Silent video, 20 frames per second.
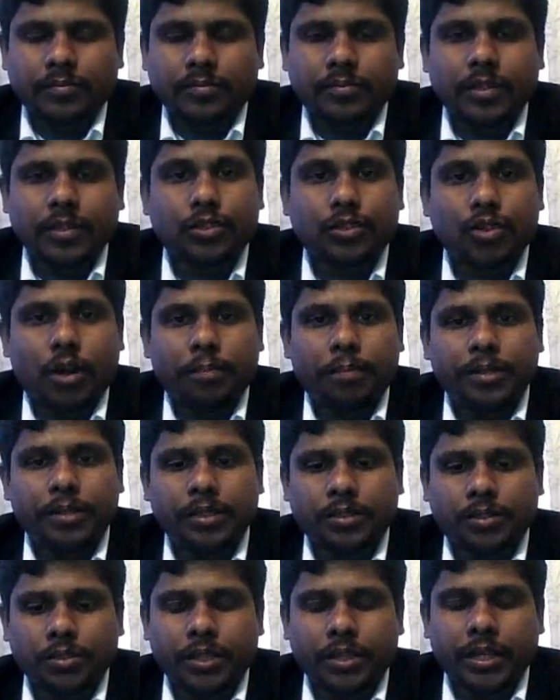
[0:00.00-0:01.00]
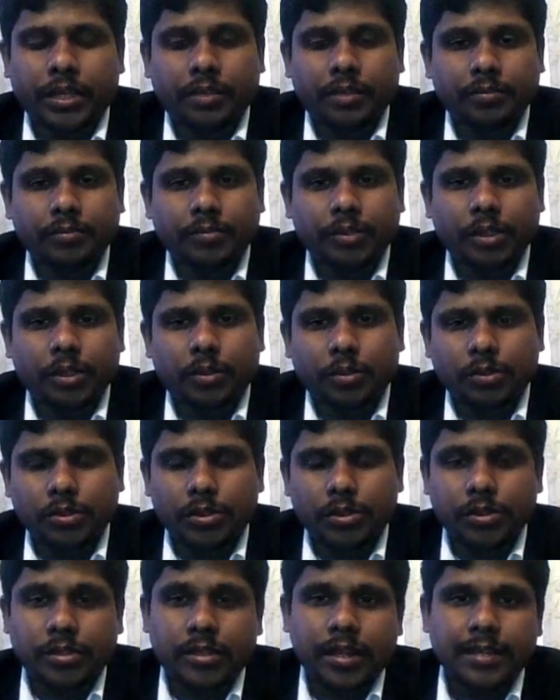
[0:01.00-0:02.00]
The topic today we are going to
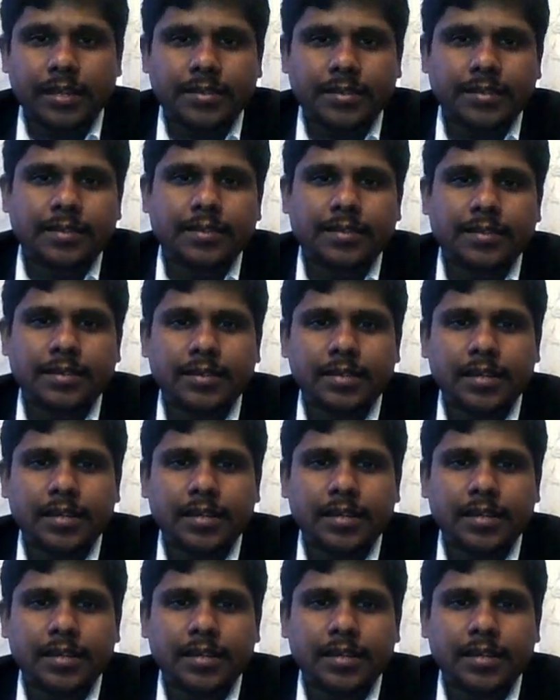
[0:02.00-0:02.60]
discuss